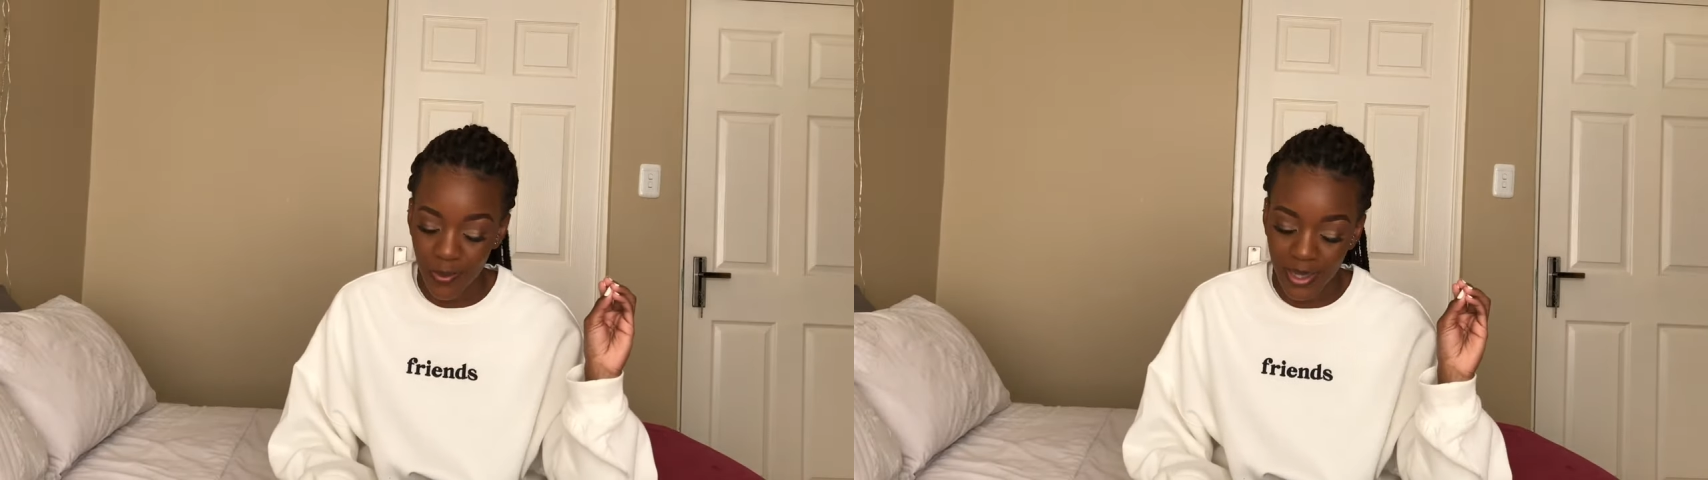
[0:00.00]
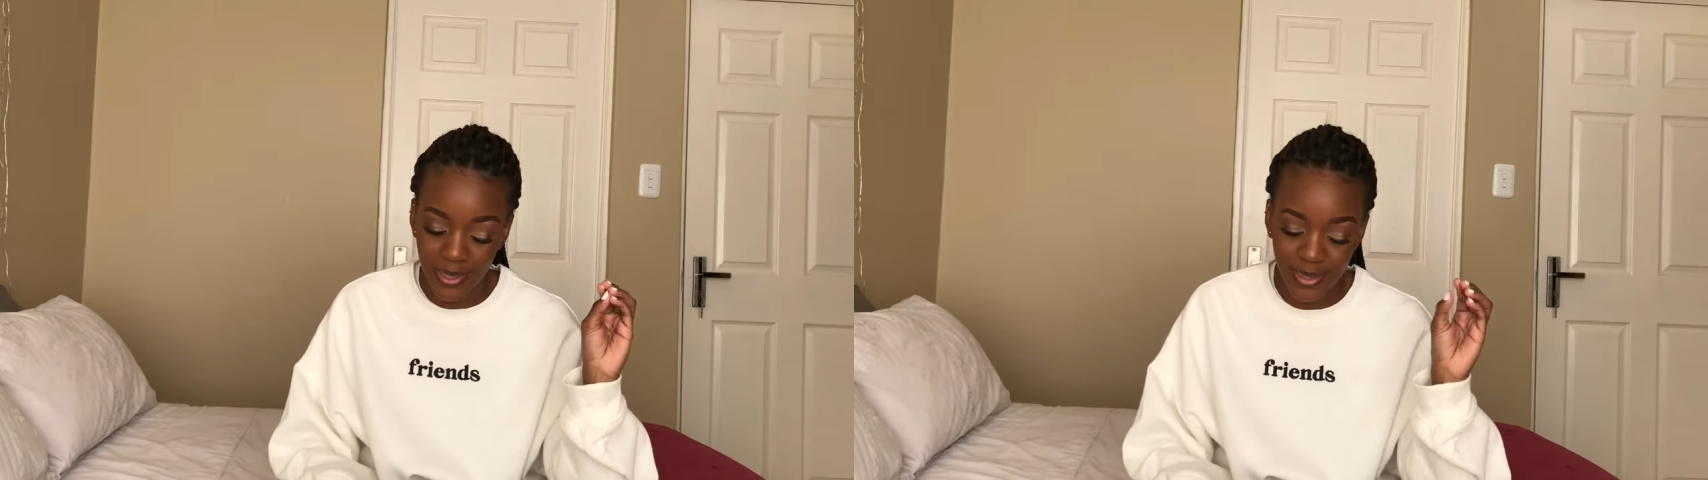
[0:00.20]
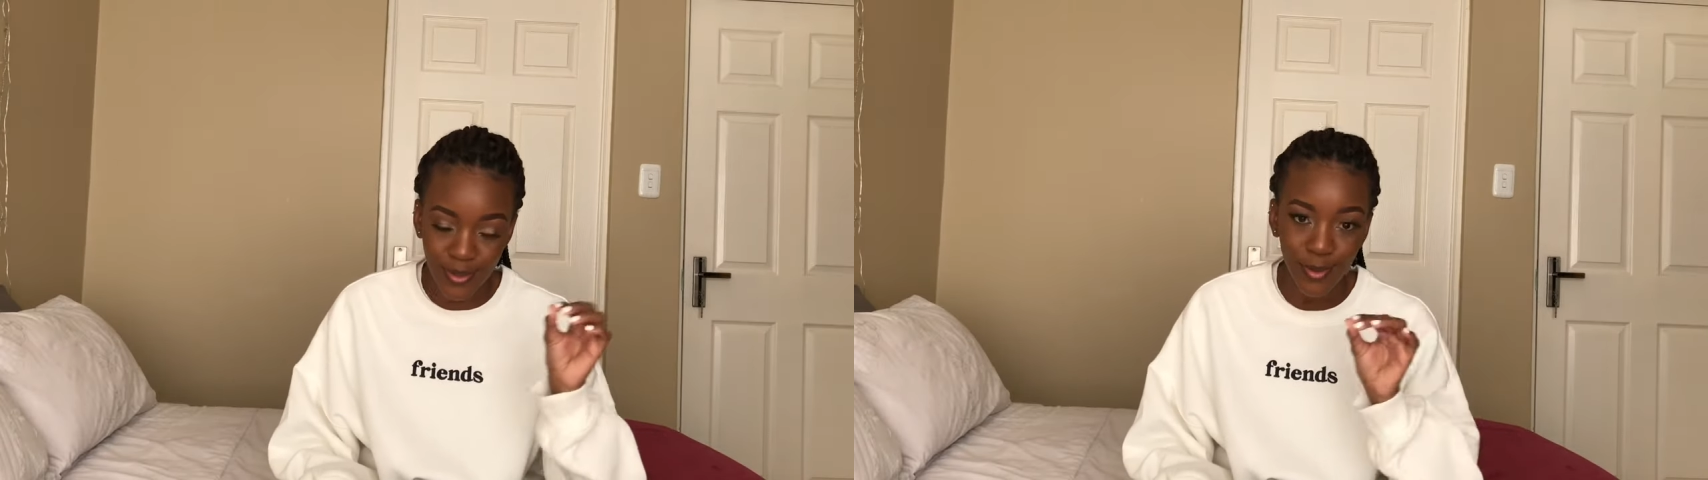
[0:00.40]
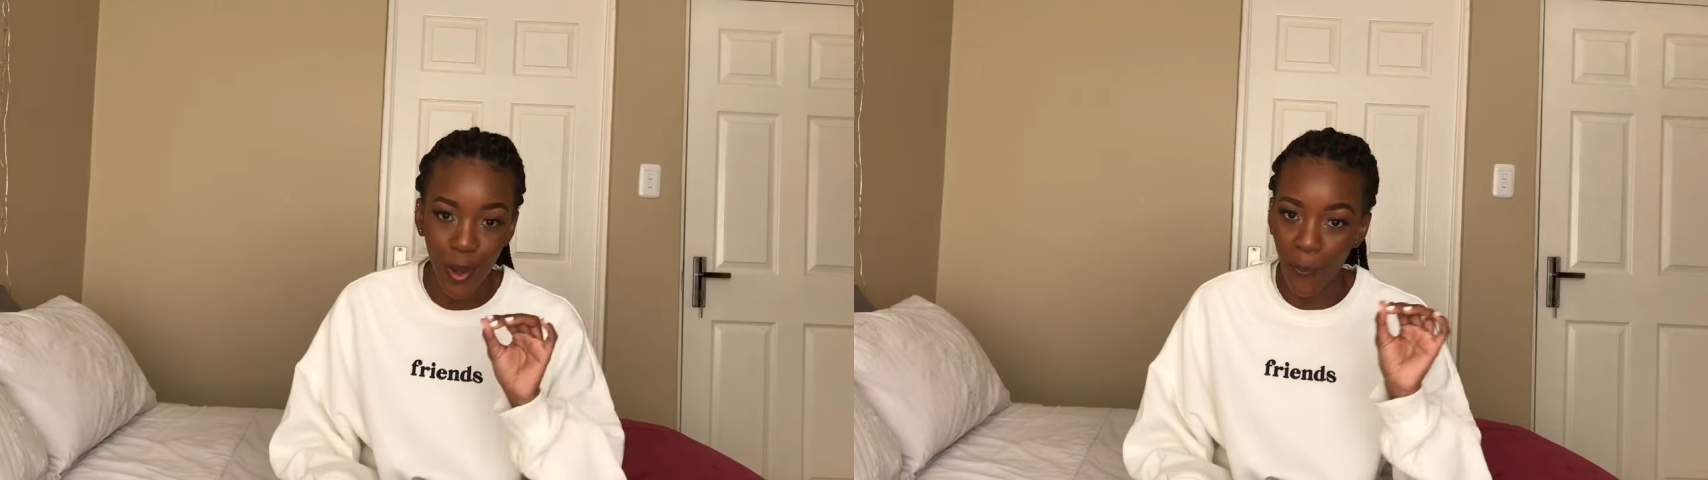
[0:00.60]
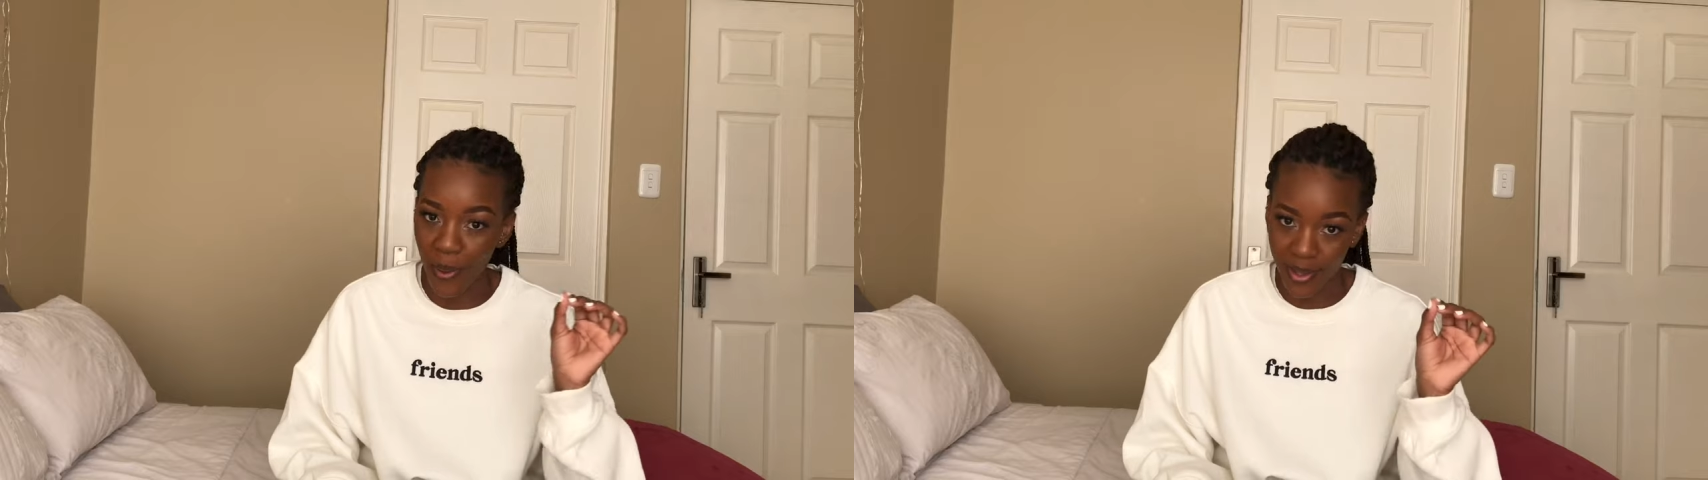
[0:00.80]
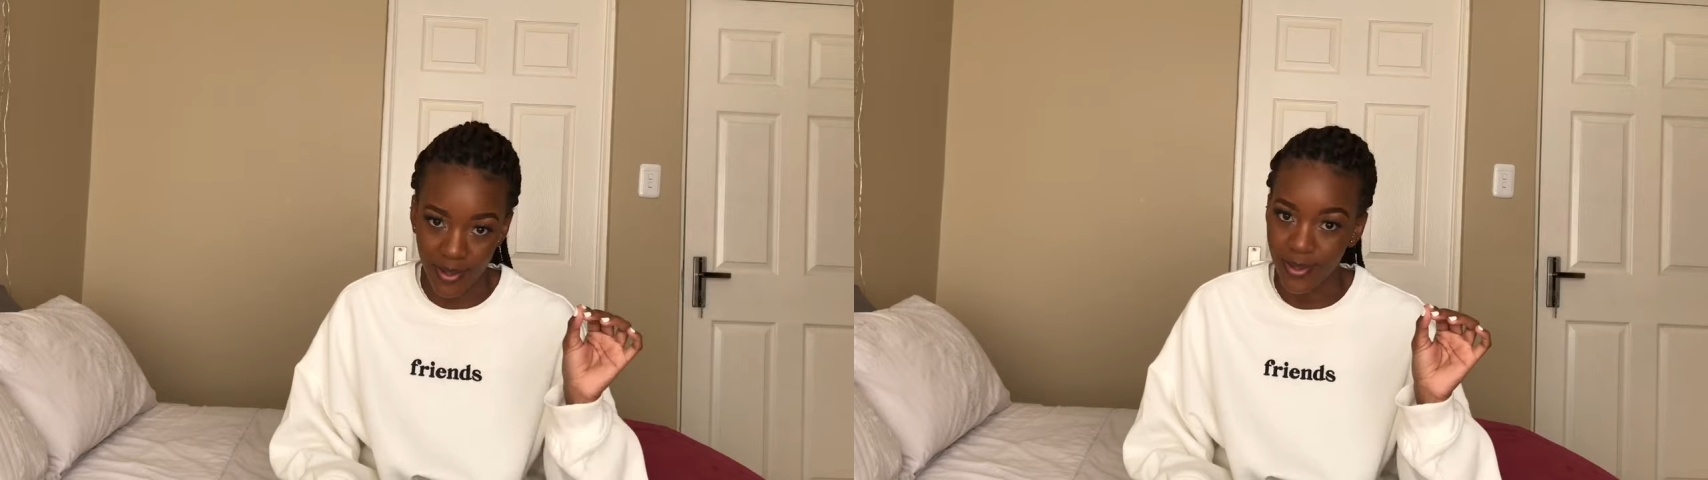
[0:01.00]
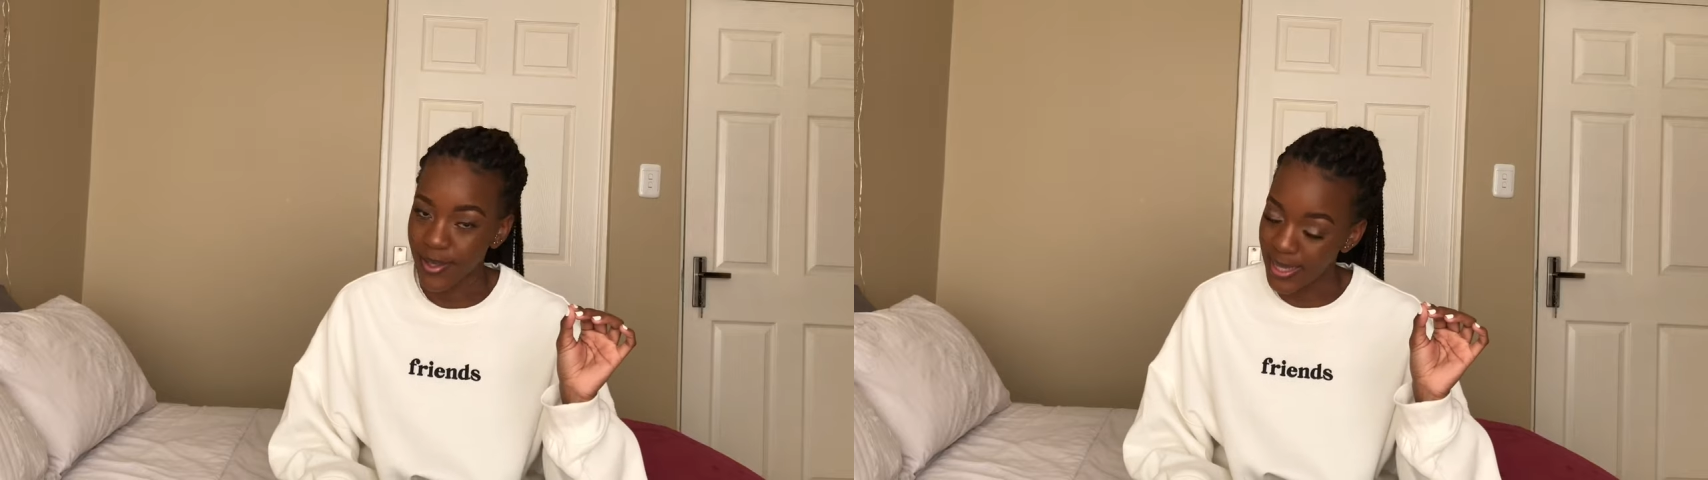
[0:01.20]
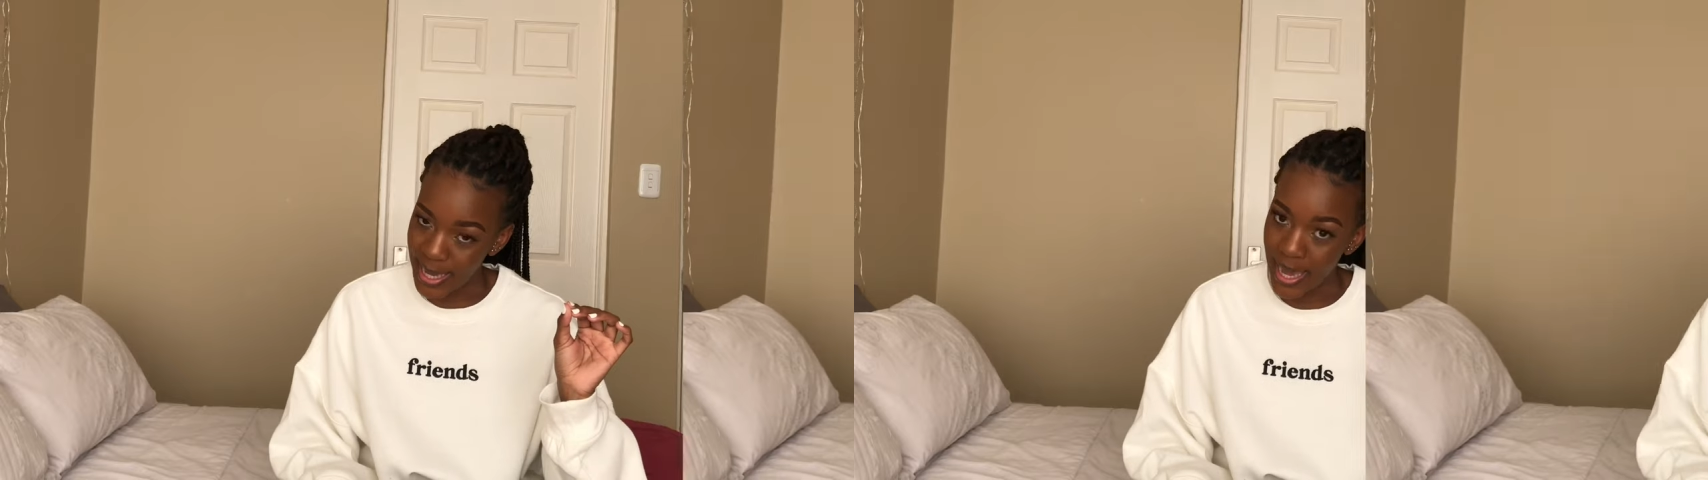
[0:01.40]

it. But yeah,